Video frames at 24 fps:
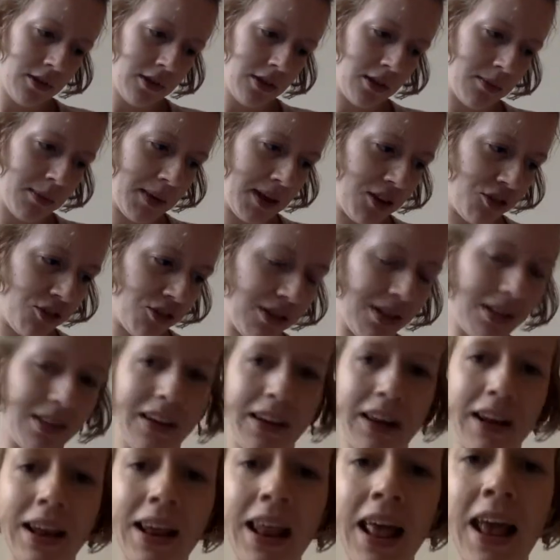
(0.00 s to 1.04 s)
some
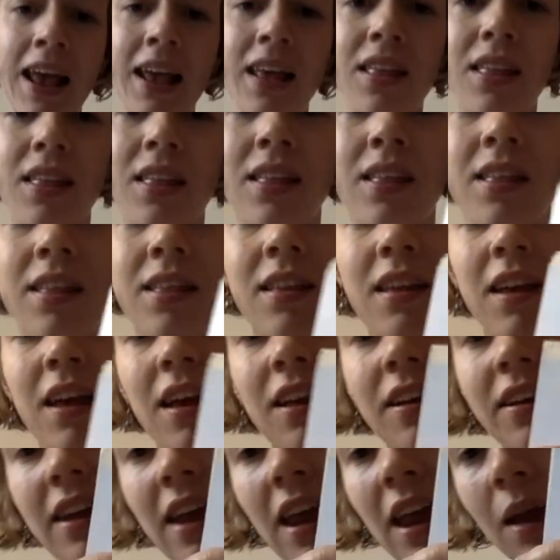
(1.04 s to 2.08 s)
interesting lace
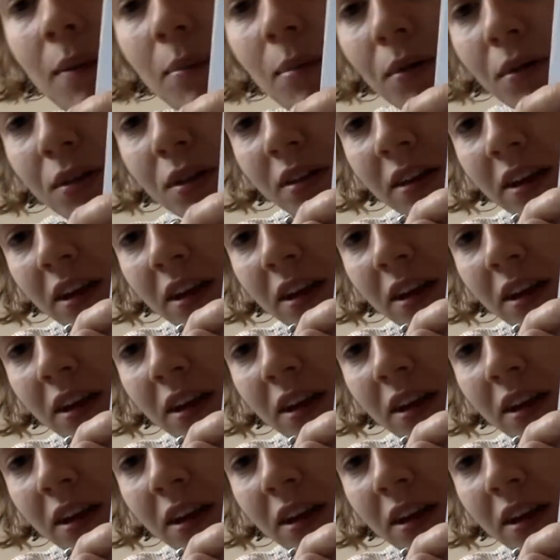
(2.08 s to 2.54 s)
and cables